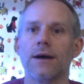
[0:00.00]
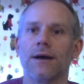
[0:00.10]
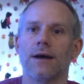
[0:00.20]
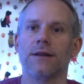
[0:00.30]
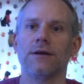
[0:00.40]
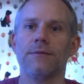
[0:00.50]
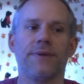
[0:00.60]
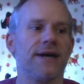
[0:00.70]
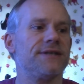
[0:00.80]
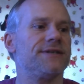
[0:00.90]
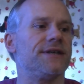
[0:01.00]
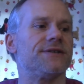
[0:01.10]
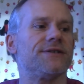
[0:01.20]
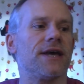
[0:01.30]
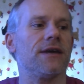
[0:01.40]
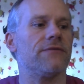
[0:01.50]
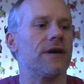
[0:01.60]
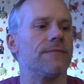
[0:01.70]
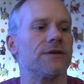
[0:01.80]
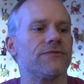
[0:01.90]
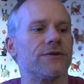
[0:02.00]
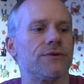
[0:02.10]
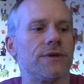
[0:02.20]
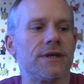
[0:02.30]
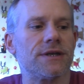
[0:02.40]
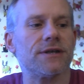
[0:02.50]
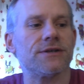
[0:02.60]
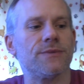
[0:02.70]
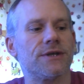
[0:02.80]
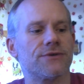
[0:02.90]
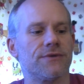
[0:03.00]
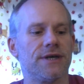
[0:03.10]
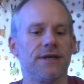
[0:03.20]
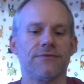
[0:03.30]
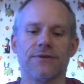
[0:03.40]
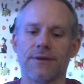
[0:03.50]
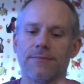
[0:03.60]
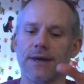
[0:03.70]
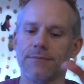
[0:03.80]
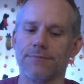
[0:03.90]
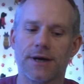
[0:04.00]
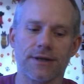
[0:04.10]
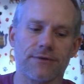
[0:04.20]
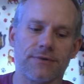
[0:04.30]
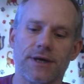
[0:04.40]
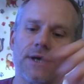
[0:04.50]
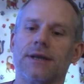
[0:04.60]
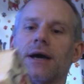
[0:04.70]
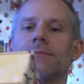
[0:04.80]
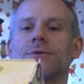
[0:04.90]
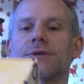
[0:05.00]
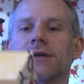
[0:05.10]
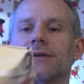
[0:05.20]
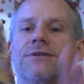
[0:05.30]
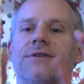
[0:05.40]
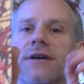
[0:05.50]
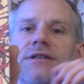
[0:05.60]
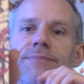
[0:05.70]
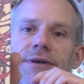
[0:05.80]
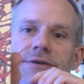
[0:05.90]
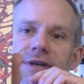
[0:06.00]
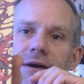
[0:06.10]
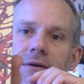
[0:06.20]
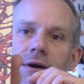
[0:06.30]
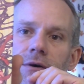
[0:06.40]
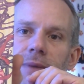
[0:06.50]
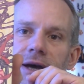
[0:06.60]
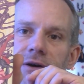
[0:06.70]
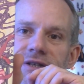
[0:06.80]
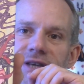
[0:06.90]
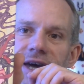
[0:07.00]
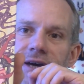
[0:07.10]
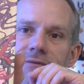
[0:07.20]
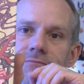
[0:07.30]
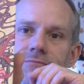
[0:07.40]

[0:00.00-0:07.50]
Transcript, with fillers: Hello Pisces, thank you very much for tuning into this week's read. For the main part of the read, I'm using Star Spinner Tarot by Chris Ann.